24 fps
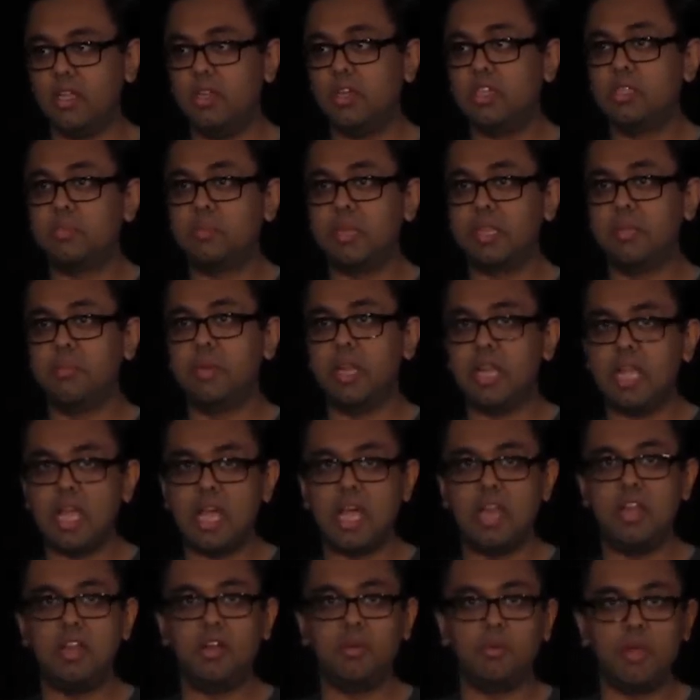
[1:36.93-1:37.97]
you can spend the money
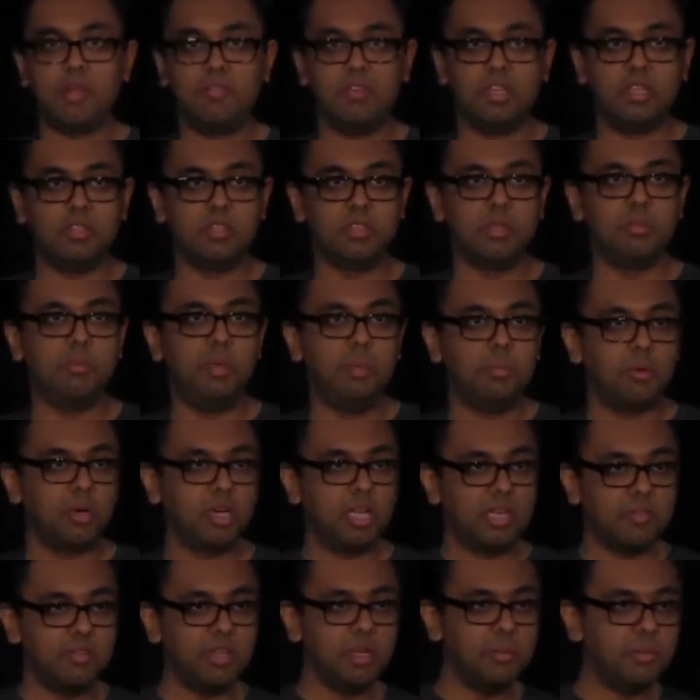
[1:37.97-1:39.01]
ahead of your revenue. So people are
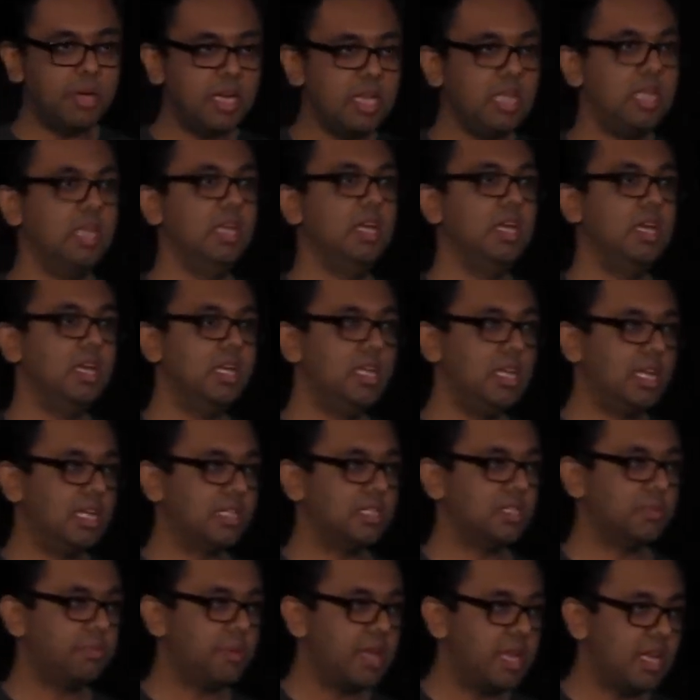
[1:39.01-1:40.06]
giving you money, you get
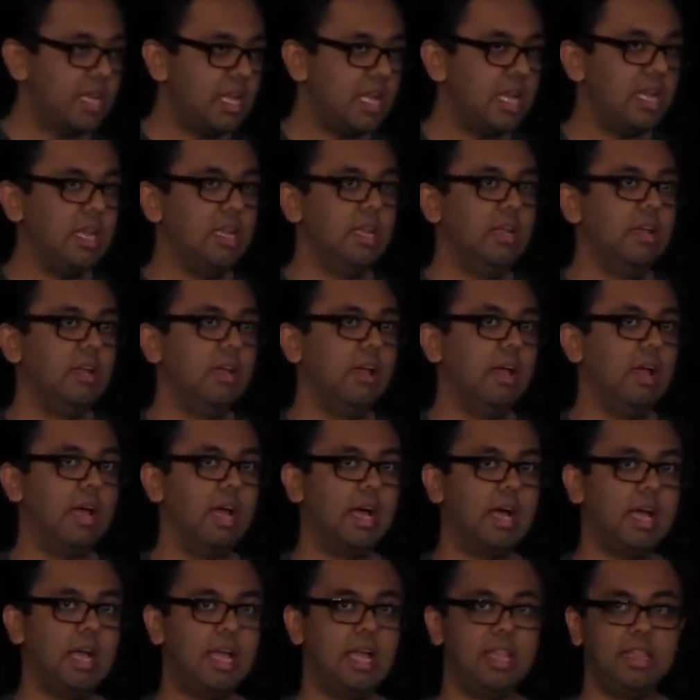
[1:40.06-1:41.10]
to spend it,
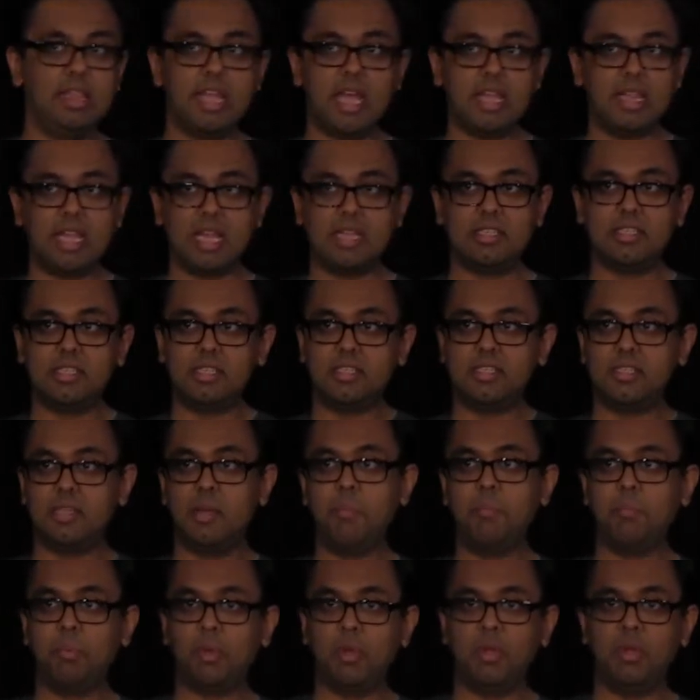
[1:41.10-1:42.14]
and that's the
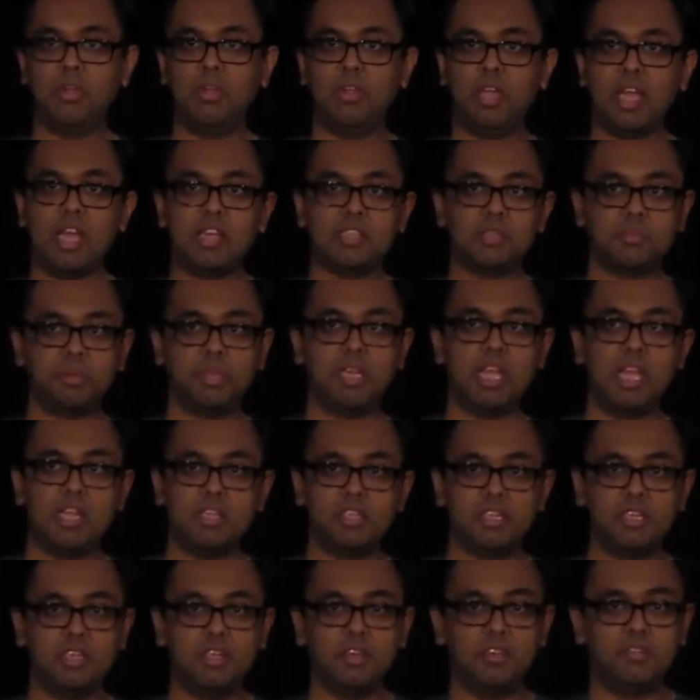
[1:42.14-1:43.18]
simple
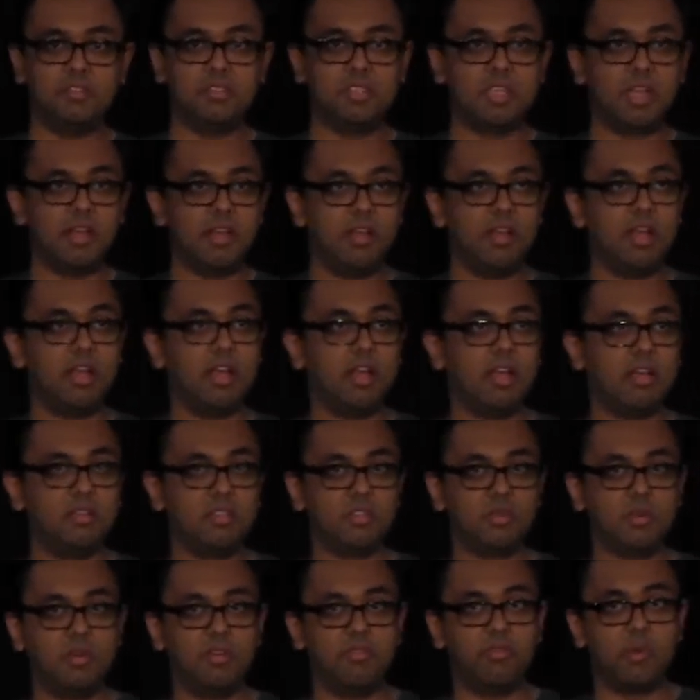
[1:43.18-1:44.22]
explanation of
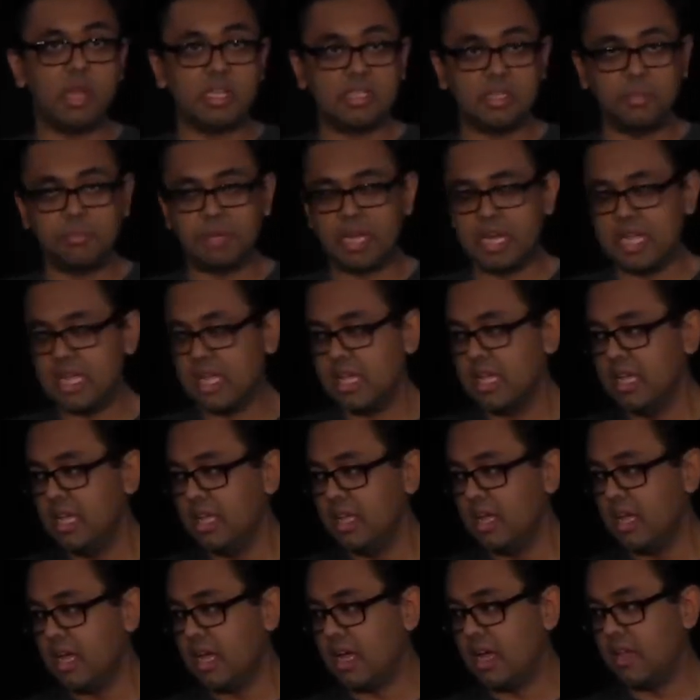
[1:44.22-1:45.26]
sort of raising money
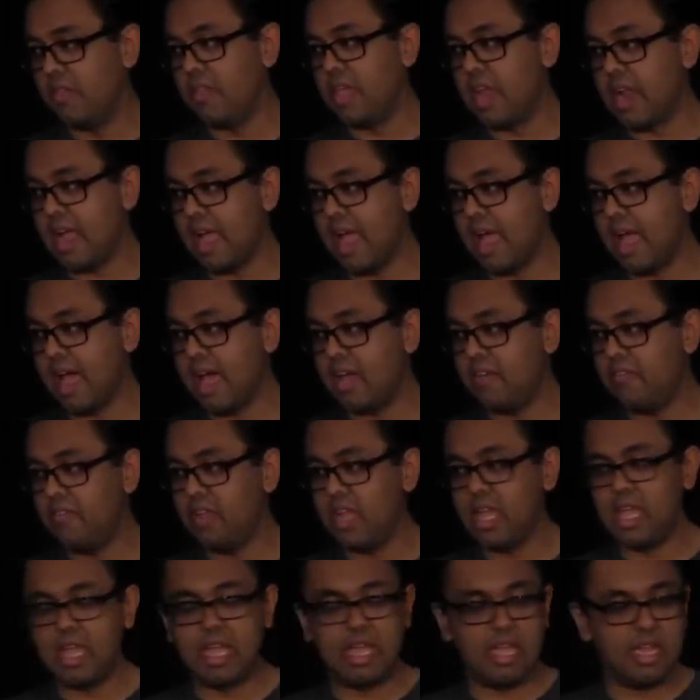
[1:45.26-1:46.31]
that I have,
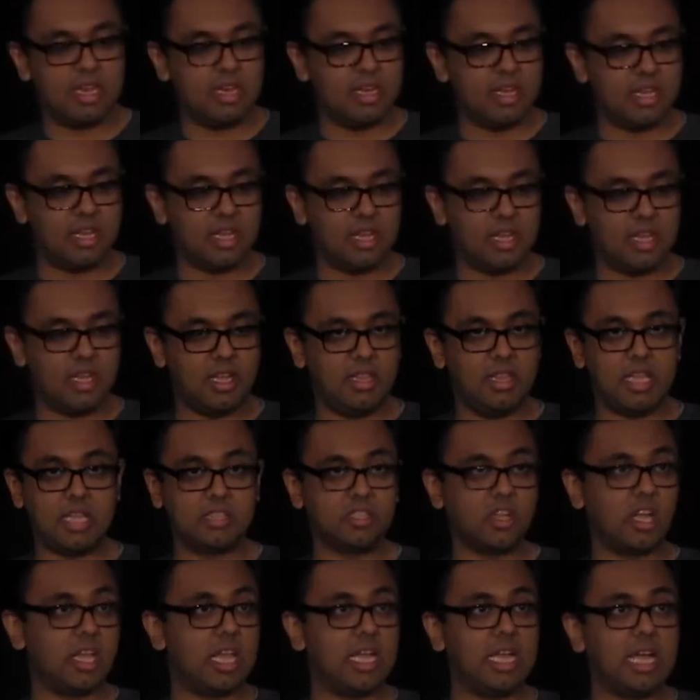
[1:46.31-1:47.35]
and that's
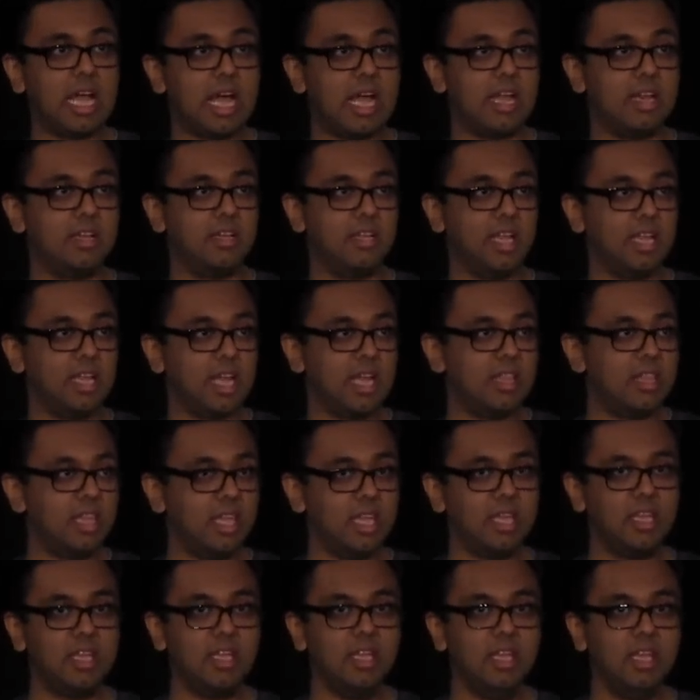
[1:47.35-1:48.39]
all I got. Like, I
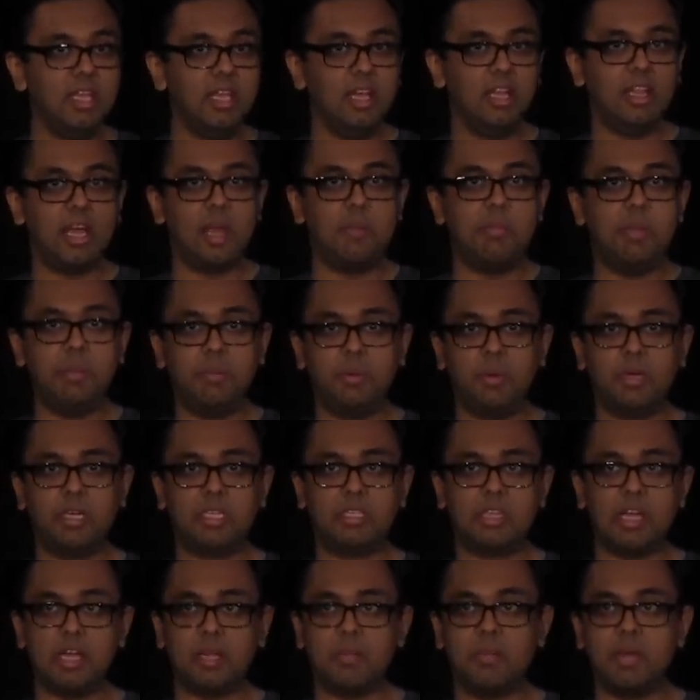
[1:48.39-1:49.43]
think a lot of people want
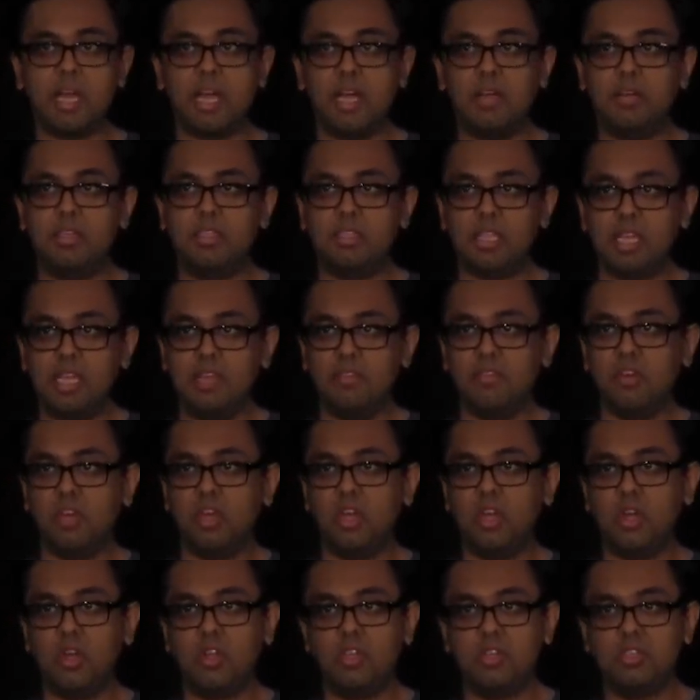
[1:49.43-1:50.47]
to talk about how it's evil
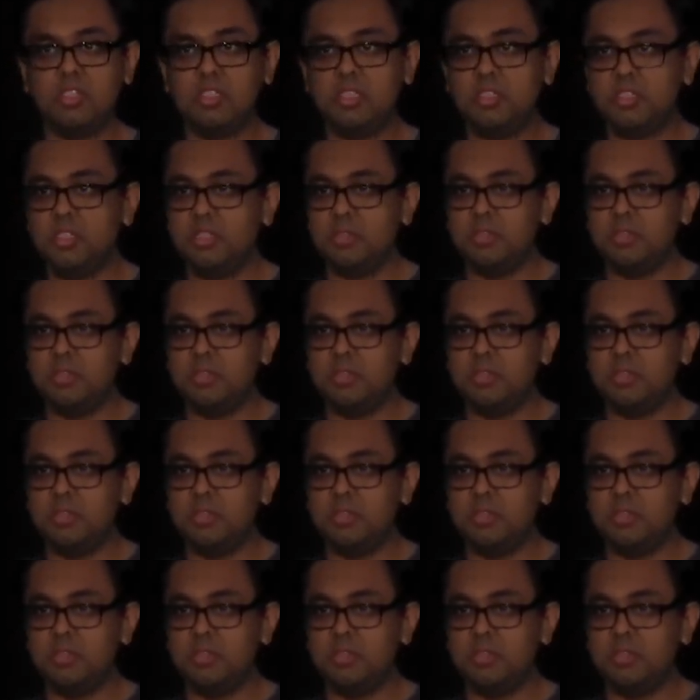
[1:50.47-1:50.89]
or there's,